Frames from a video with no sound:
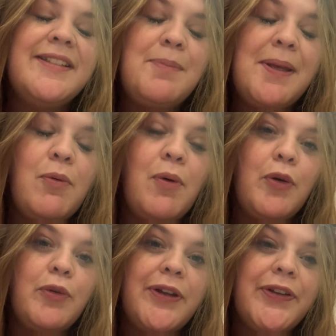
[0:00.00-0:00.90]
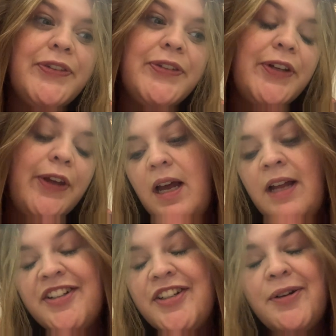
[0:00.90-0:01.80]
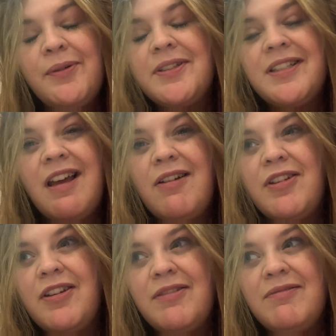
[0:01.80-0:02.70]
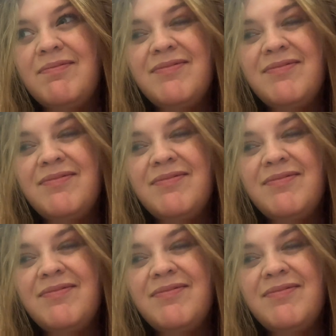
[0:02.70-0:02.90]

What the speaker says: to be quite honest. And I don't know what to tell you.